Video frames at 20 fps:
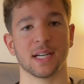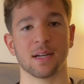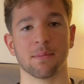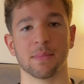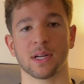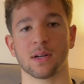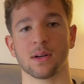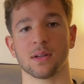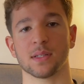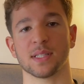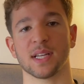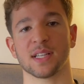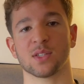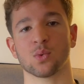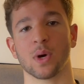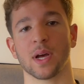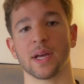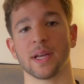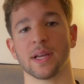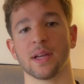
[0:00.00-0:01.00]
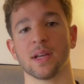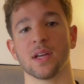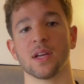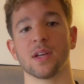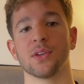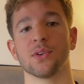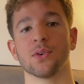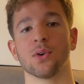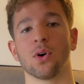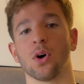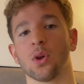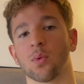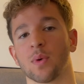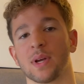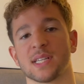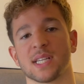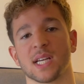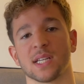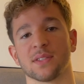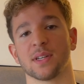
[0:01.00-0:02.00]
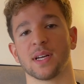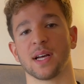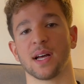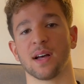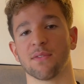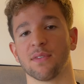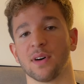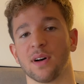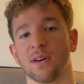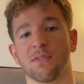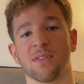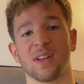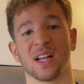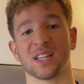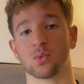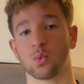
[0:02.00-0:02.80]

because that way you always have flat